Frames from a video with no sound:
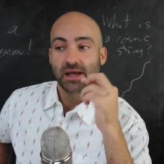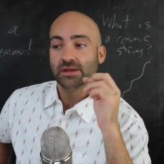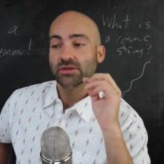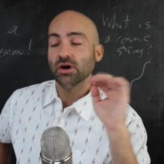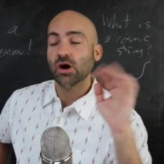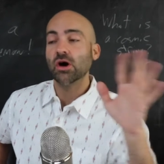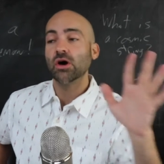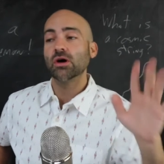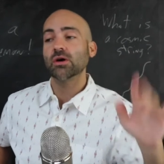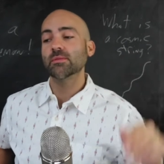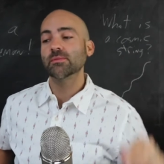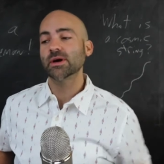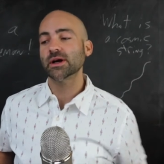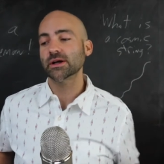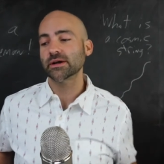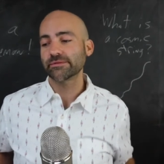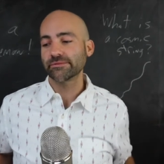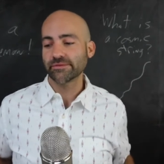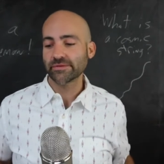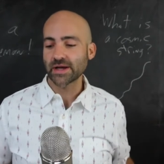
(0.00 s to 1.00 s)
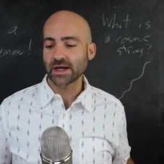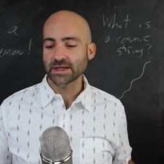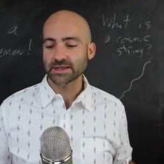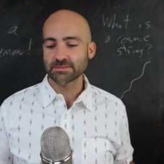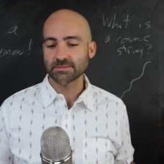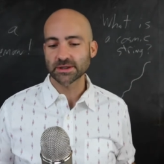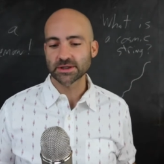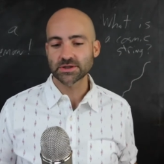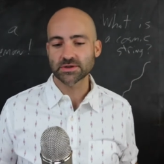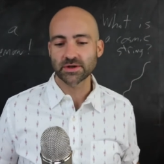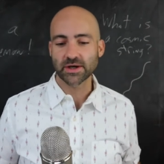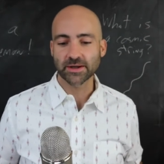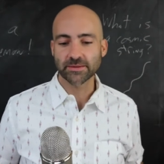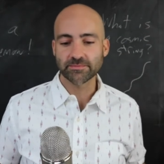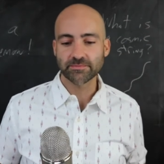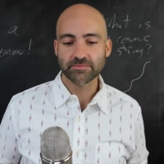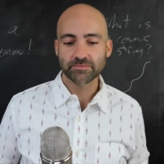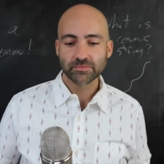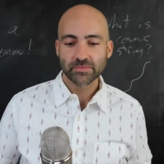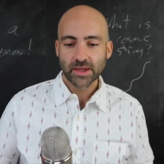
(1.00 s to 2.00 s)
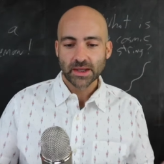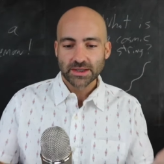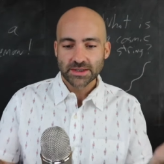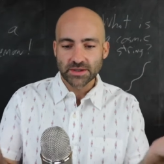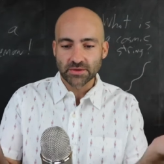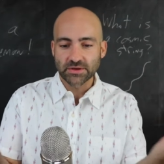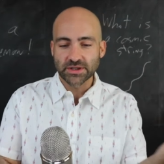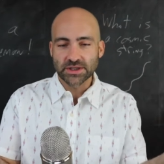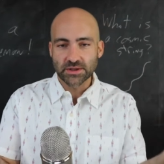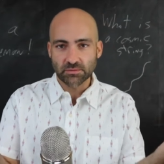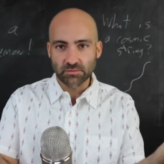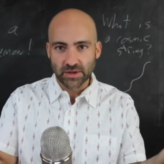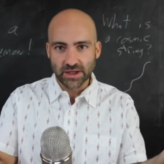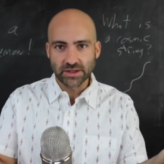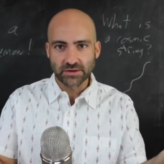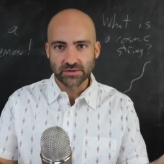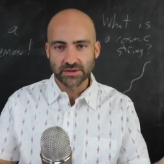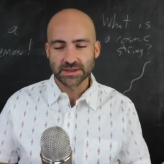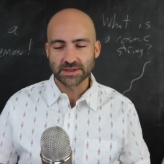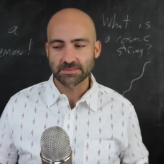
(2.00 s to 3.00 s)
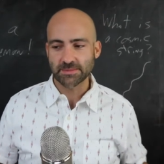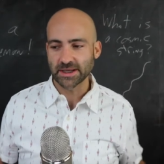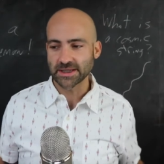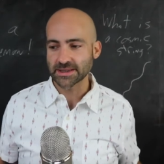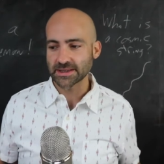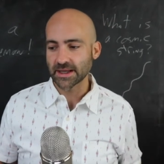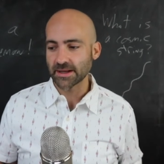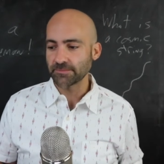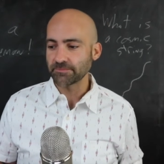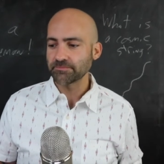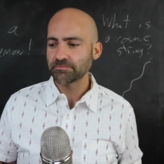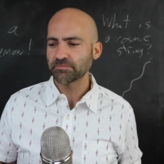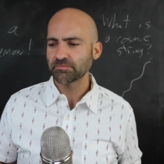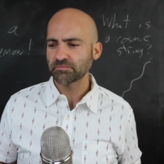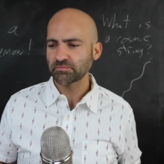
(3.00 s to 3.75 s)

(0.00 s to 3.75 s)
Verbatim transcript: The hallmark of a cosmic string. So it's a wrinkle in spacetime.